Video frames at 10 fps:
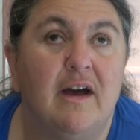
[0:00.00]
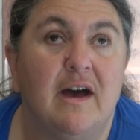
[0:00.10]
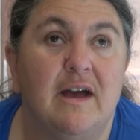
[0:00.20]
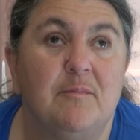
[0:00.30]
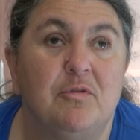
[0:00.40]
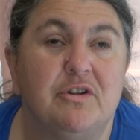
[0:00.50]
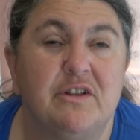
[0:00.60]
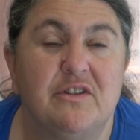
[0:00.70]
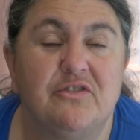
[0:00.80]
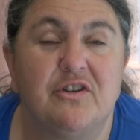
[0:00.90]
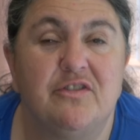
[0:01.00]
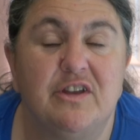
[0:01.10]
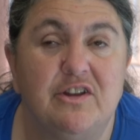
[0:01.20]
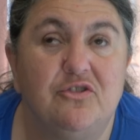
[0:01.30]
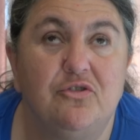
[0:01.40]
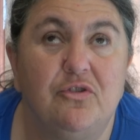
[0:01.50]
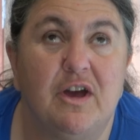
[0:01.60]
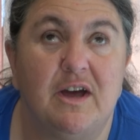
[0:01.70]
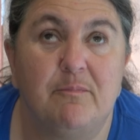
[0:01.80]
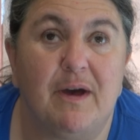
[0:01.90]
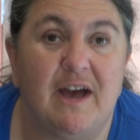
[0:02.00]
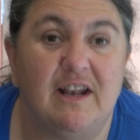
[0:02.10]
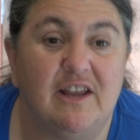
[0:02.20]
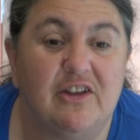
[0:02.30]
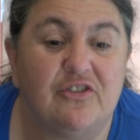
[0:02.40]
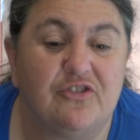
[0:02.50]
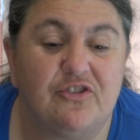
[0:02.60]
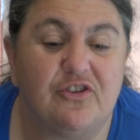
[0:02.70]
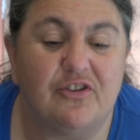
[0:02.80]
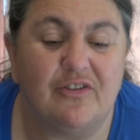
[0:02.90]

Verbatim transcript: I am putting this on the do not buy list.